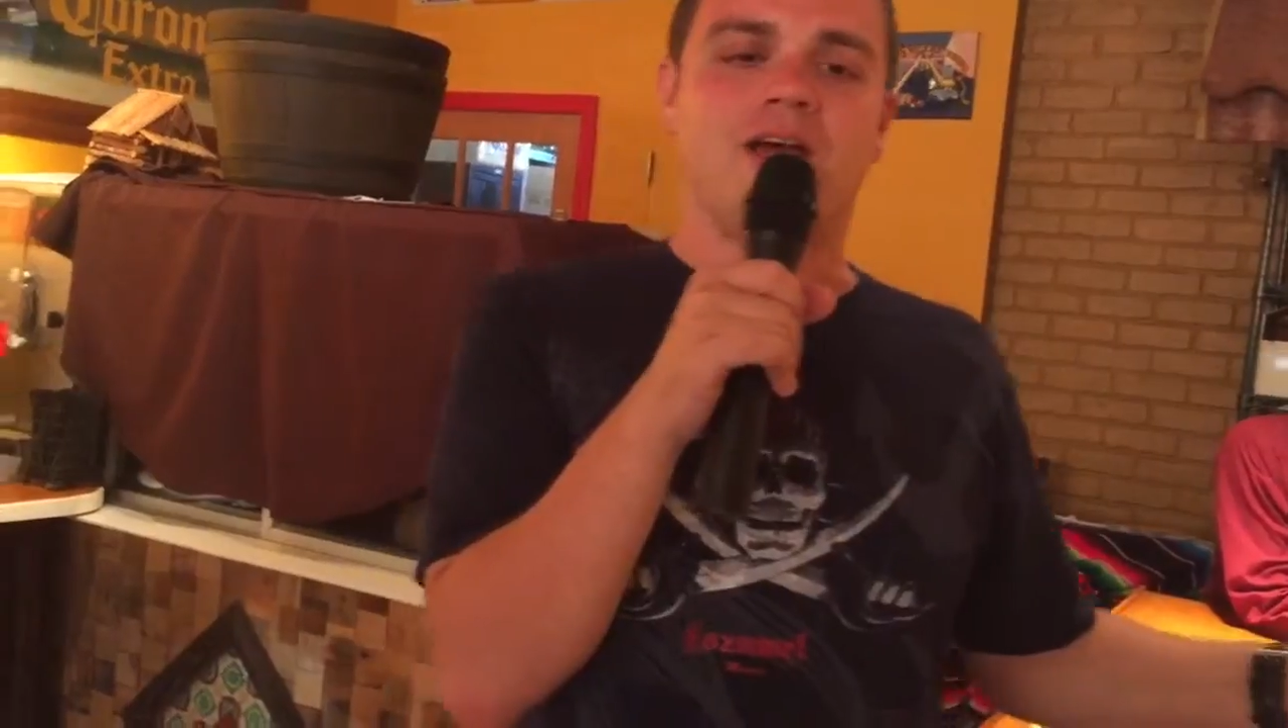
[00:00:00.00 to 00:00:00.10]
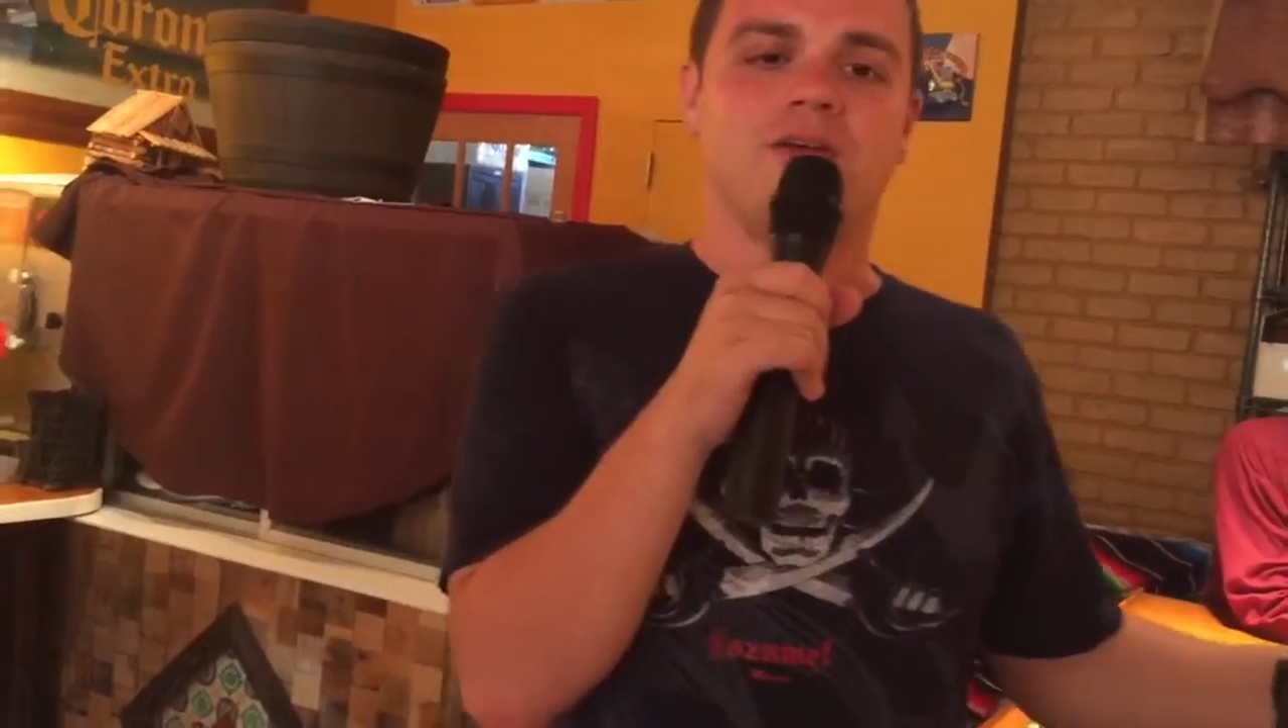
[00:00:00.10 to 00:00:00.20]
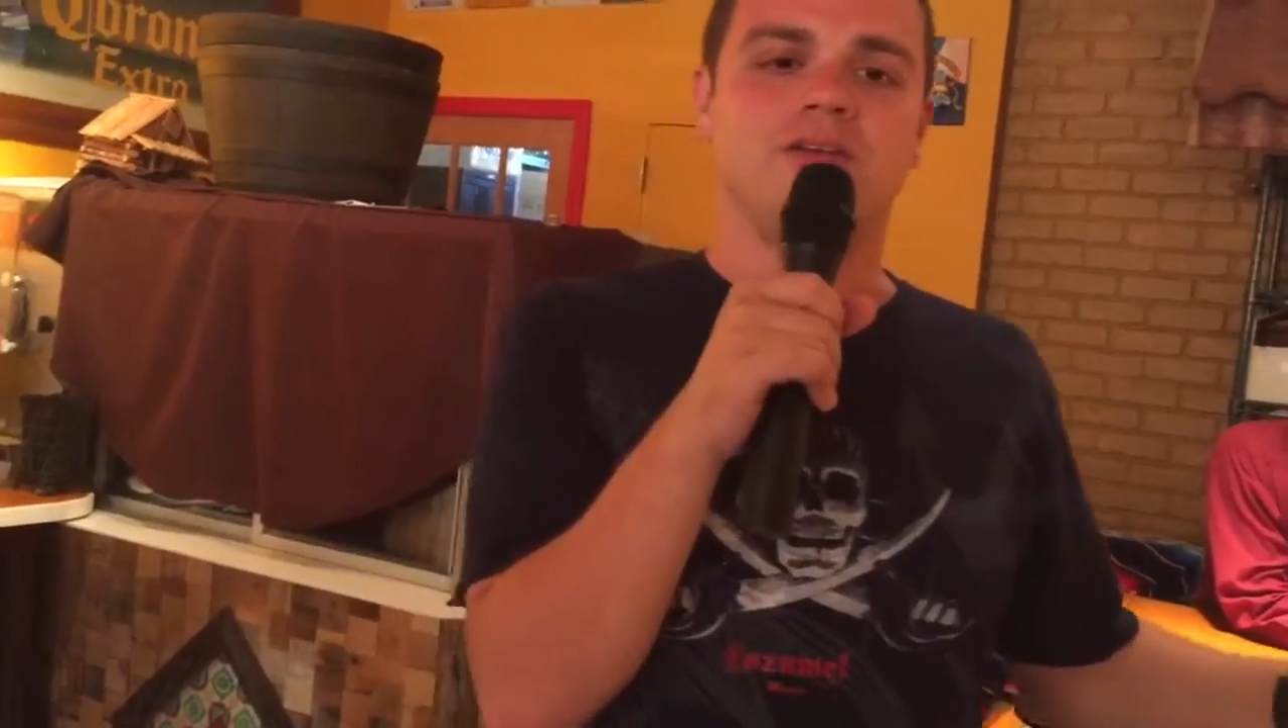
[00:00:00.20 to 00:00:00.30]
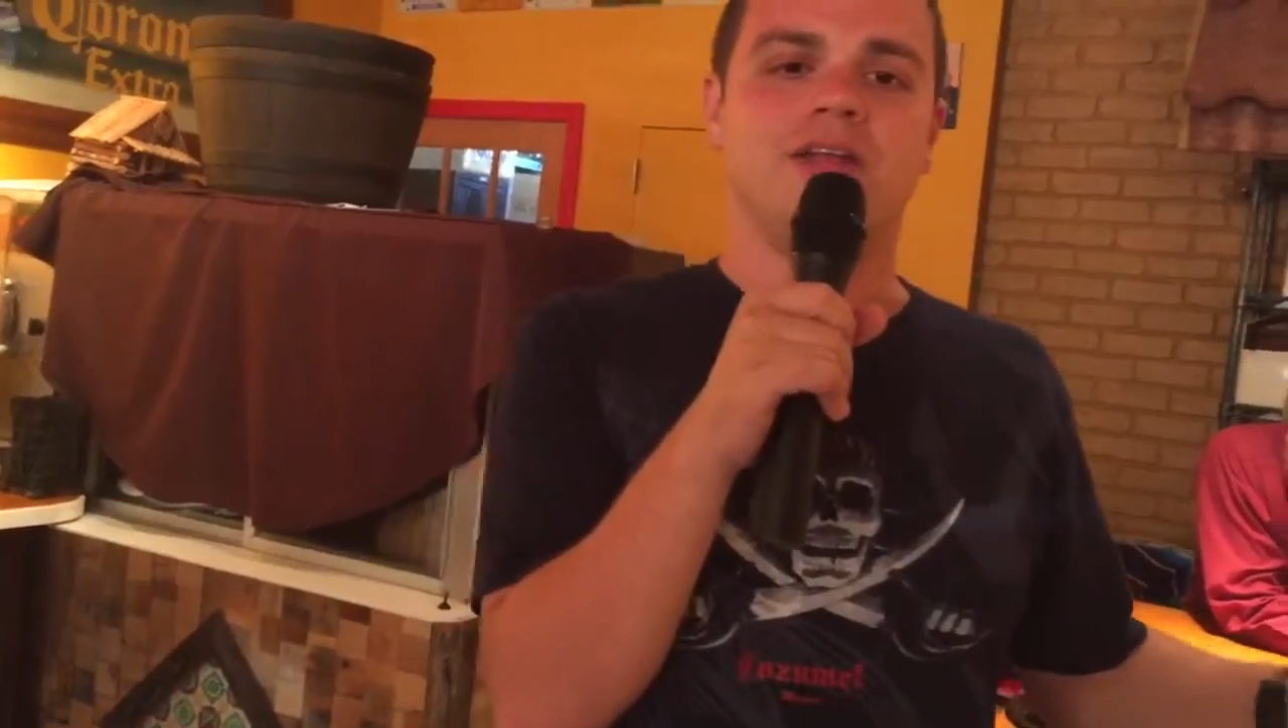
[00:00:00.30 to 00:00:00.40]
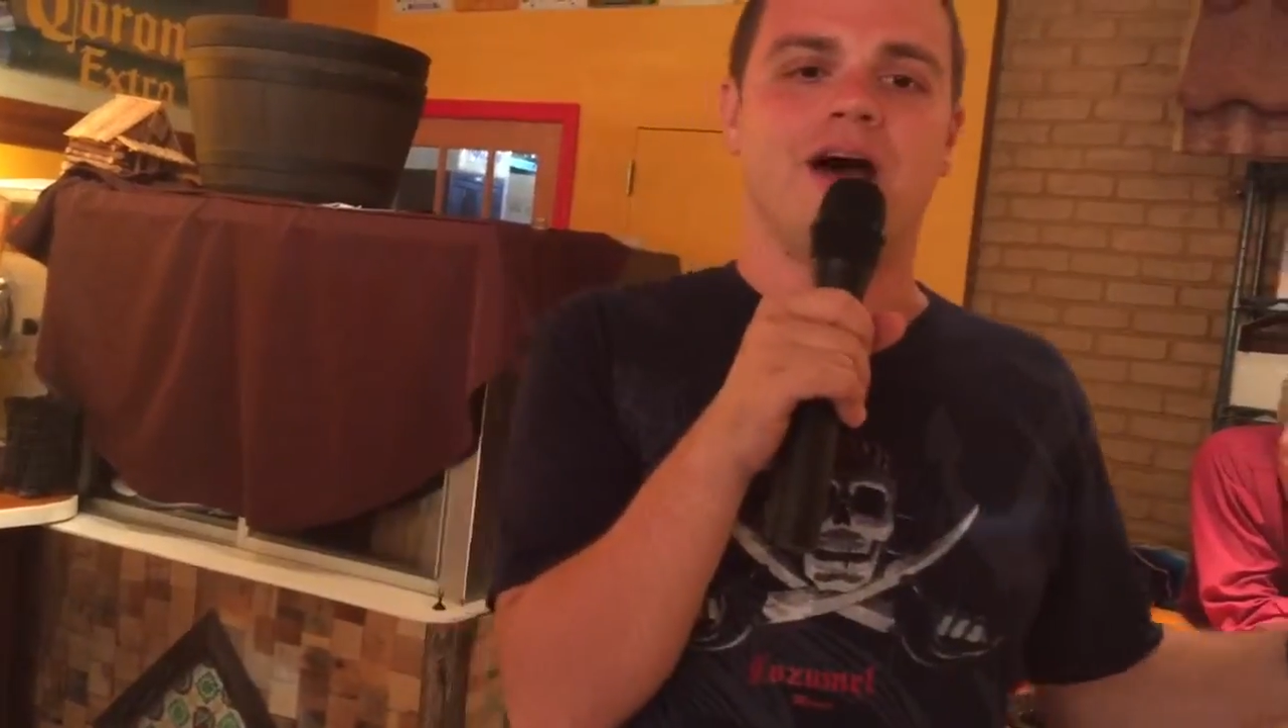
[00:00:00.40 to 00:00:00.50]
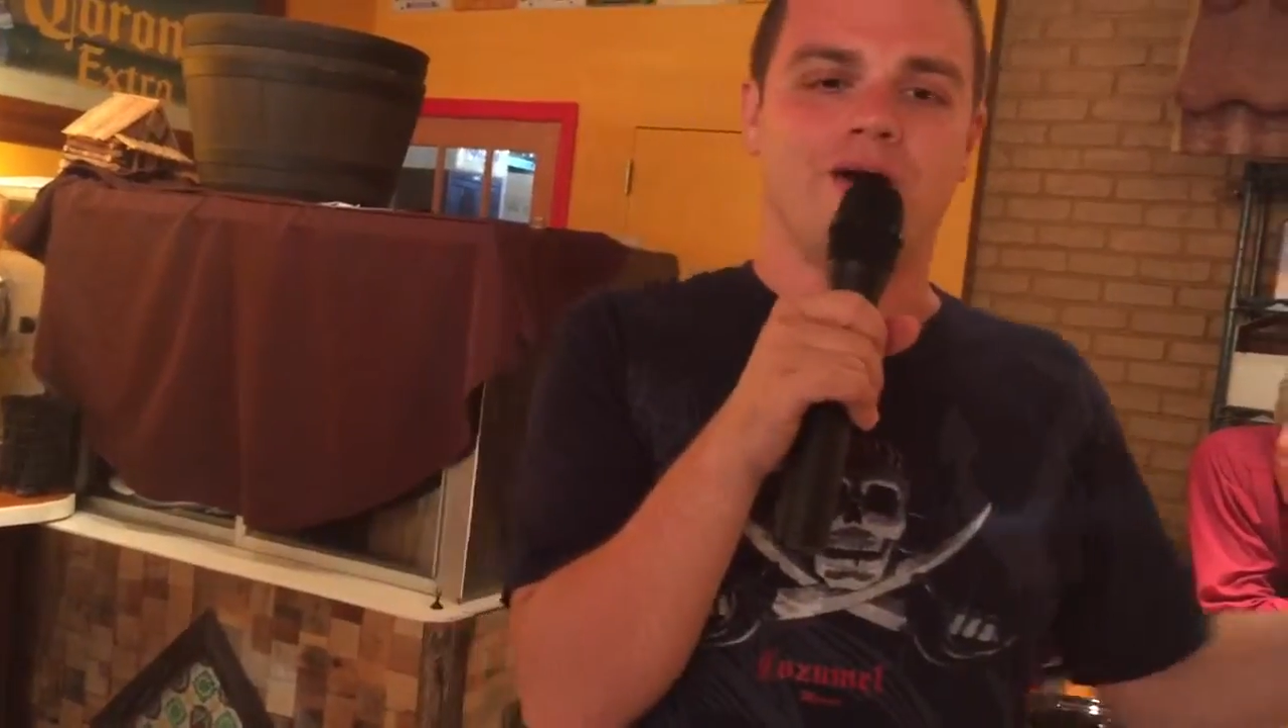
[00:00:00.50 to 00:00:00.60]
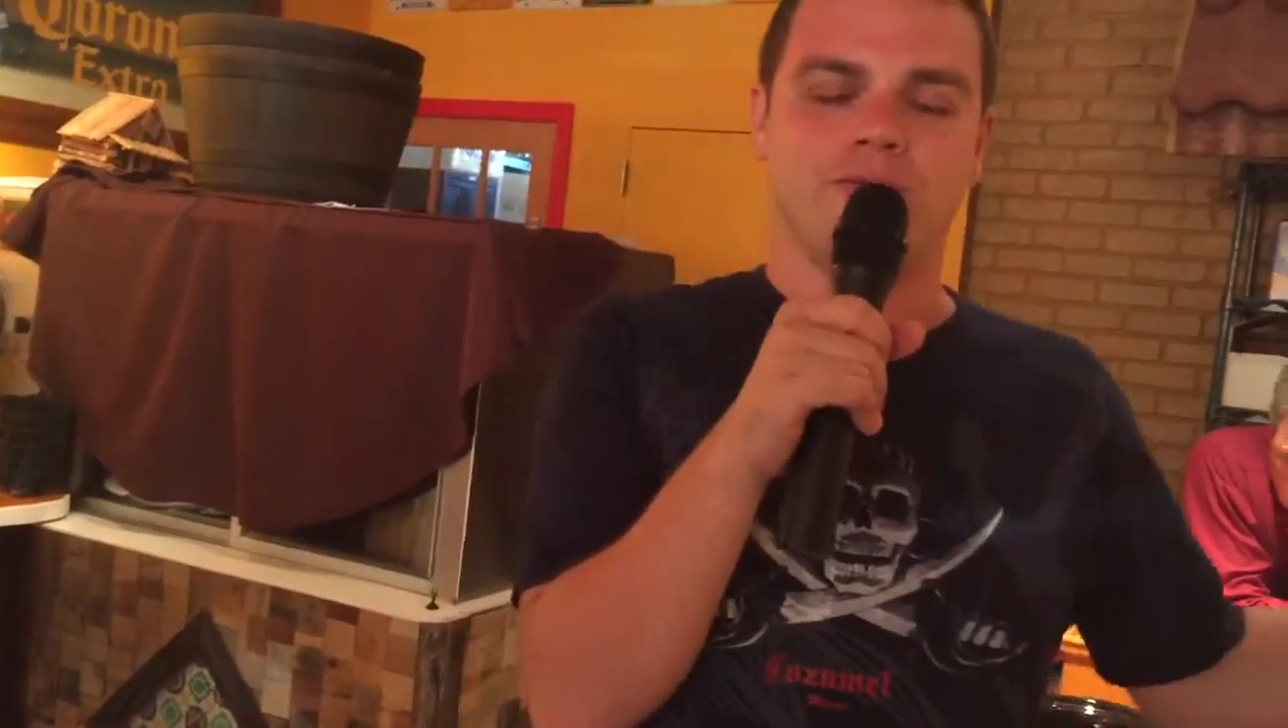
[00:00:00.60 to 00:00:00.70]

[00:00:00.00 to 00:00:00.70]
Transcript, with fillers: you know,